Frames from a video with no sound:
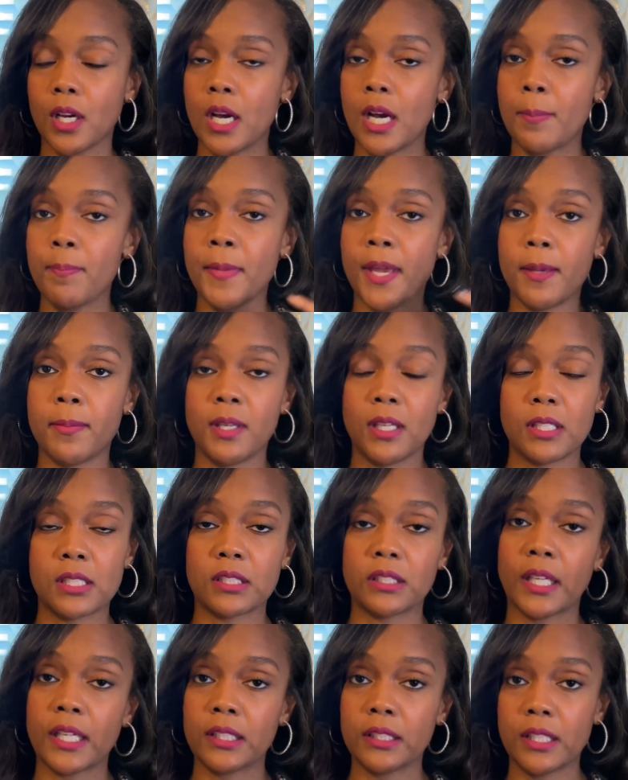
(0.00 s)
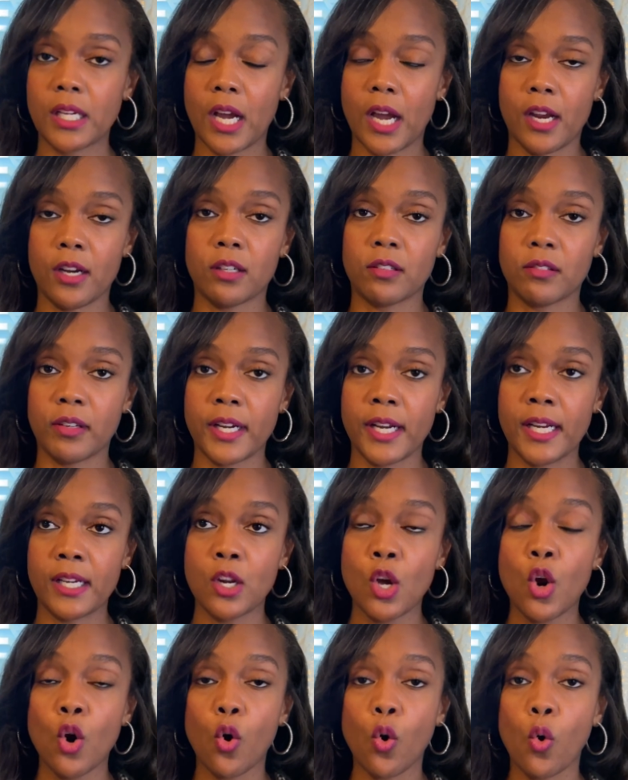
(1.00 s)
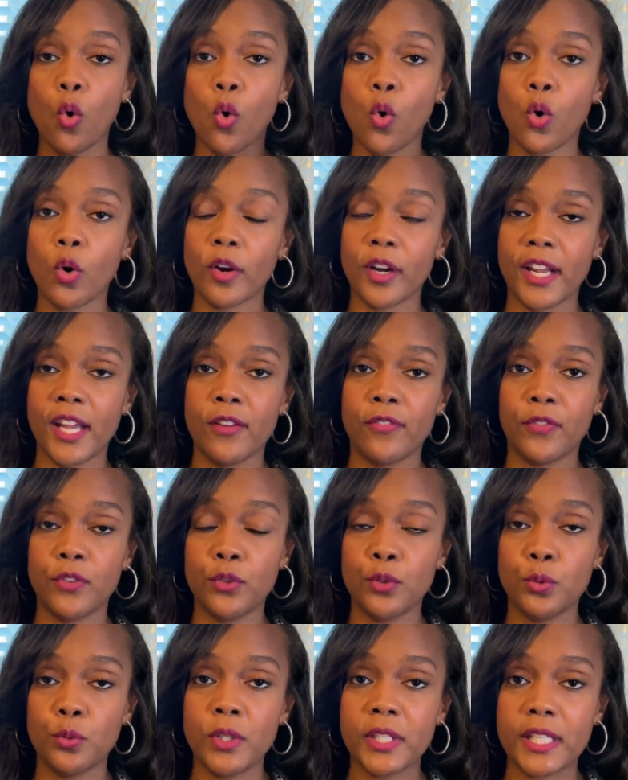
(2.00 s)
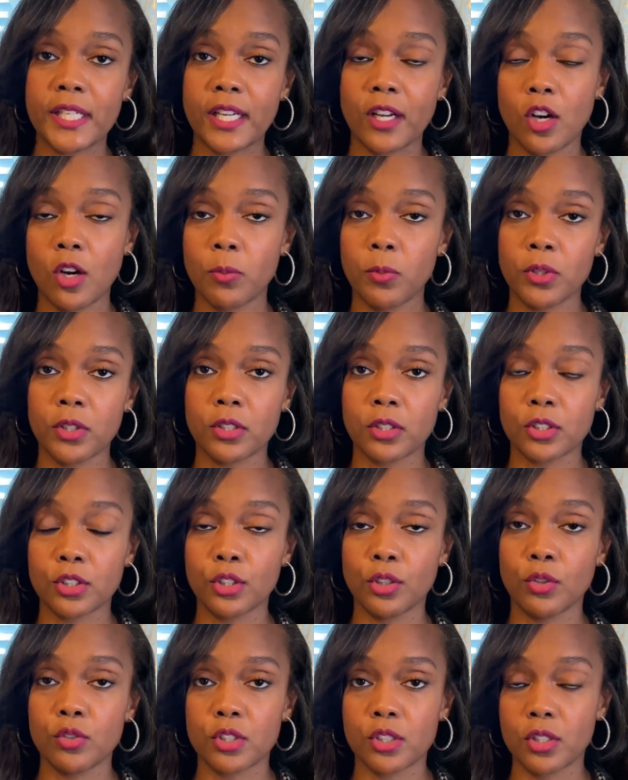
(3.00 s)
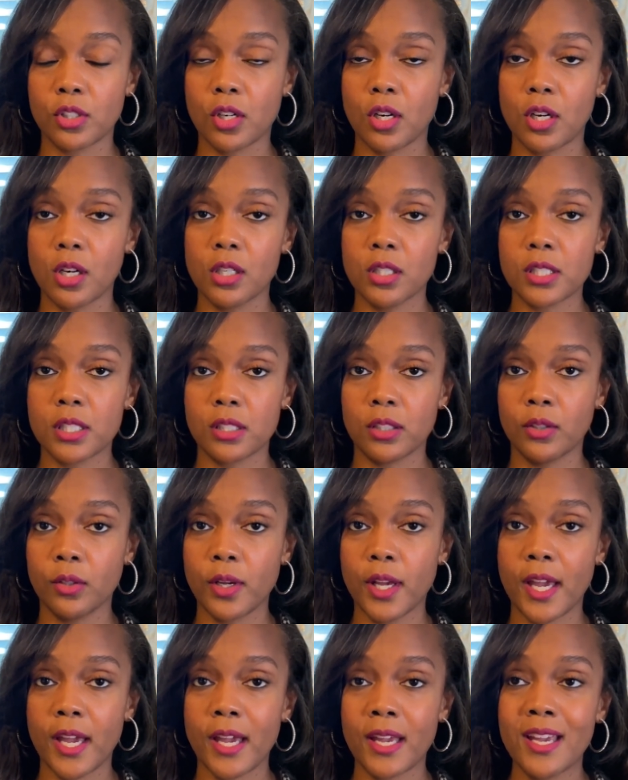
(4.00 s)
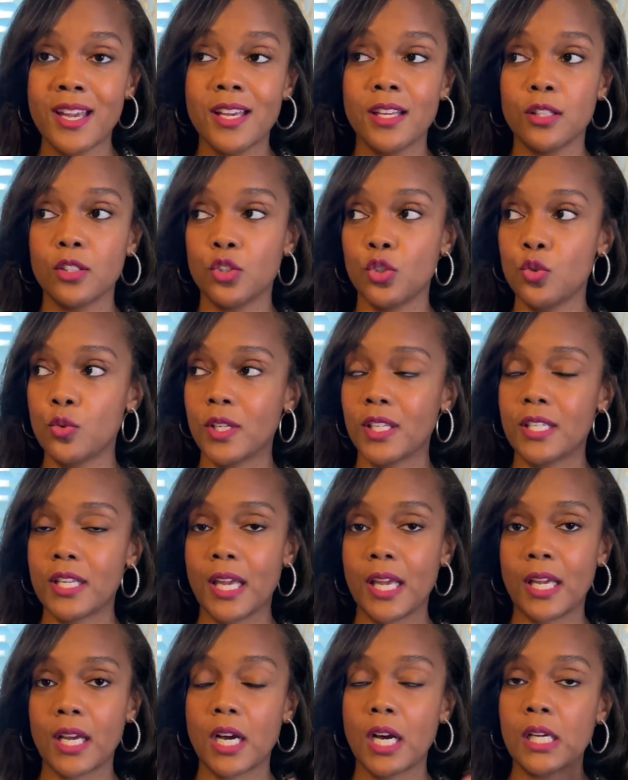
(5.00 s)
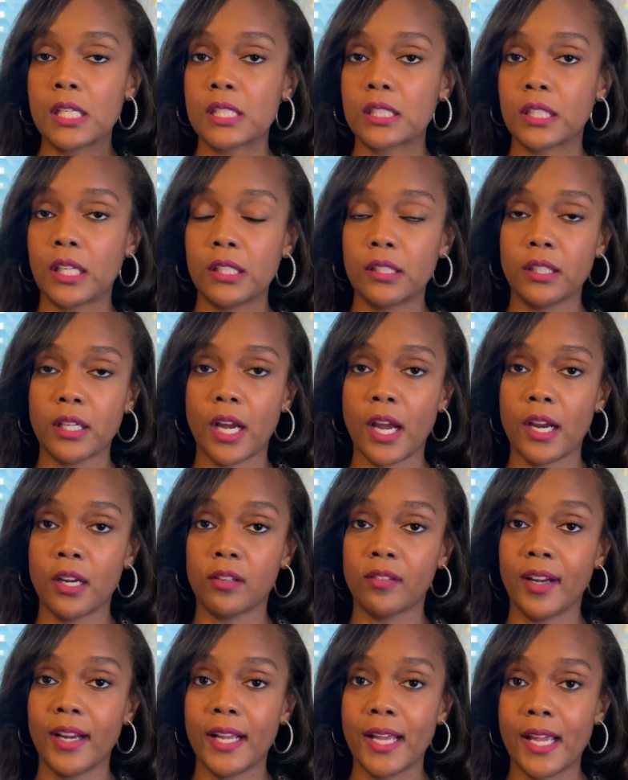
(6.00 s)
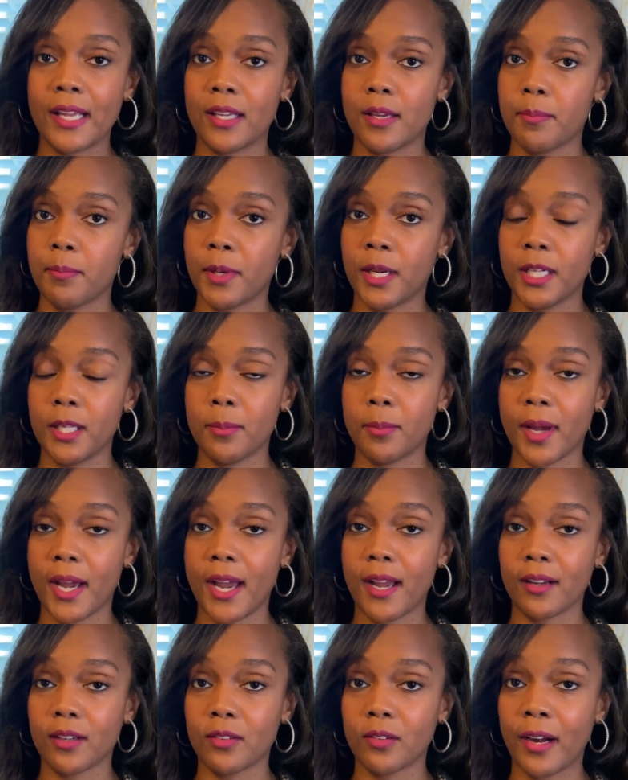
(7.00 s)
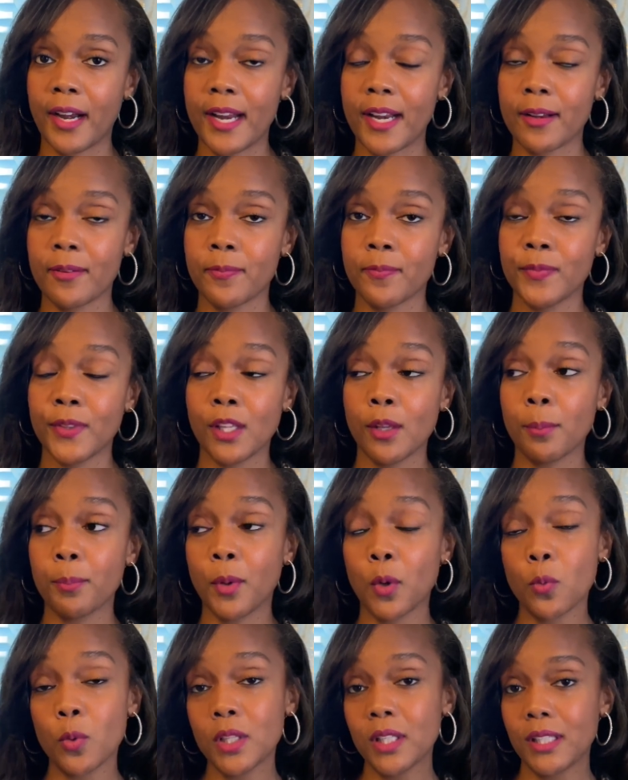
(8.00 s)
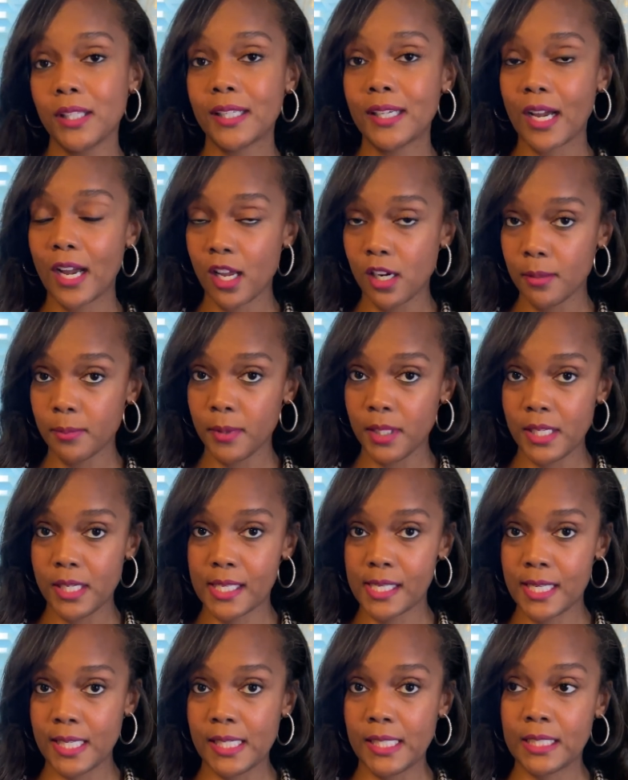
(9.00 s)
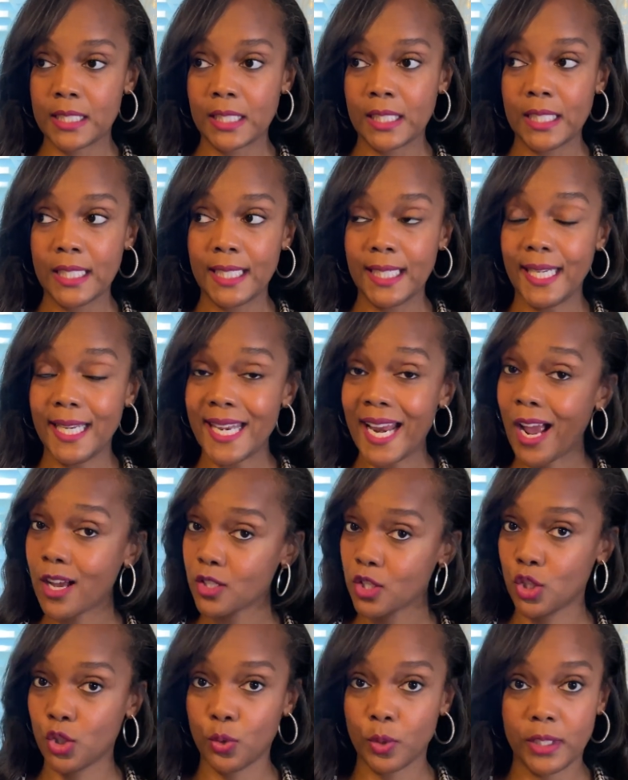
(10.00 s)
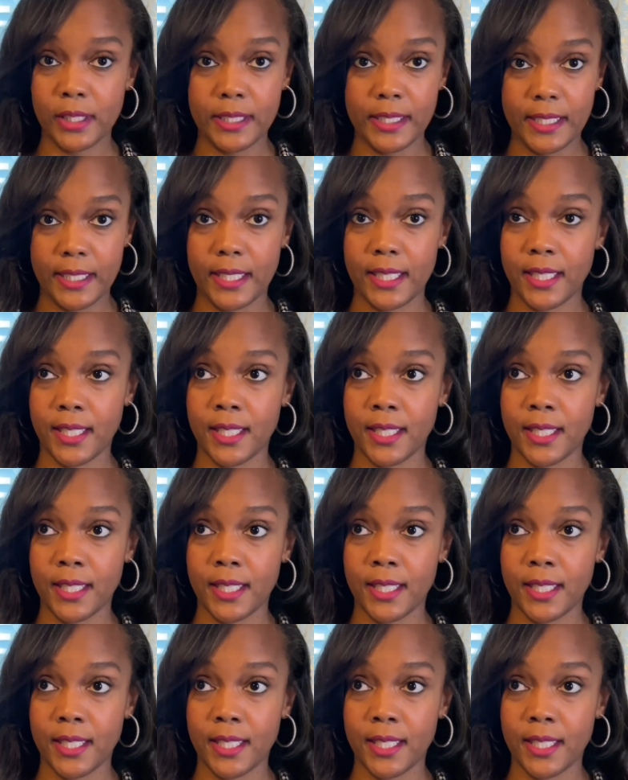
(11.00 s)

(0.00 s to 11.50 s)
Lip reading: maybe a slightly higher rate. Or if you need help with your closing costs, okay, you can take a slightly higher rate and get money back, right? But when the economy is not so good,